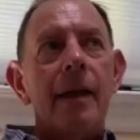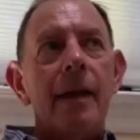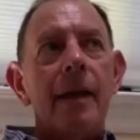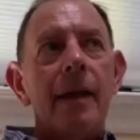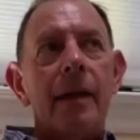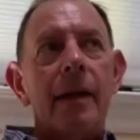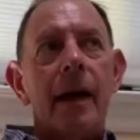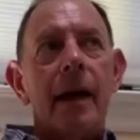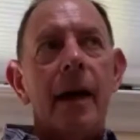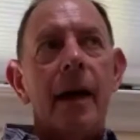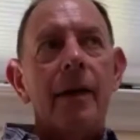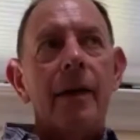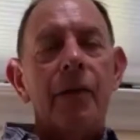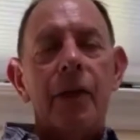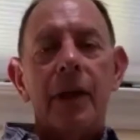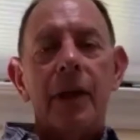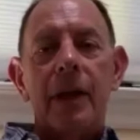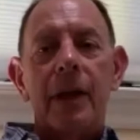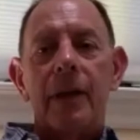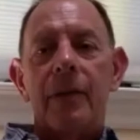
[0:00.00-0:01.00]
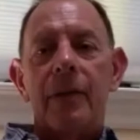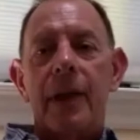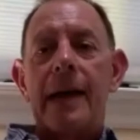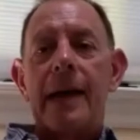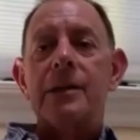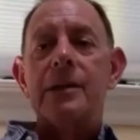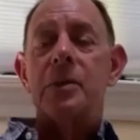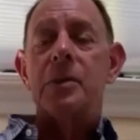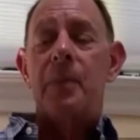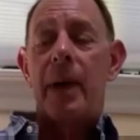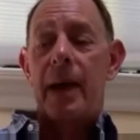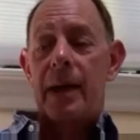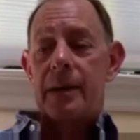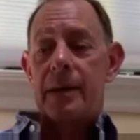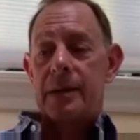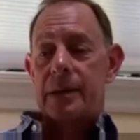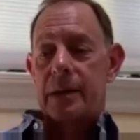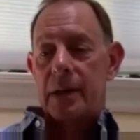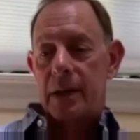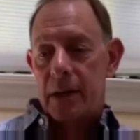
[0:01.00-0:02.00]
I think in that space,
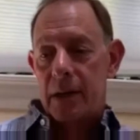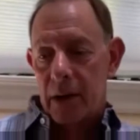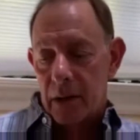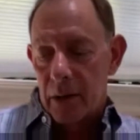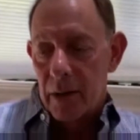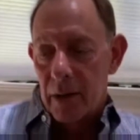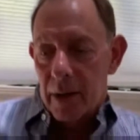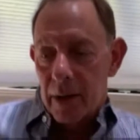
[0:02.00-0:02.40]
look,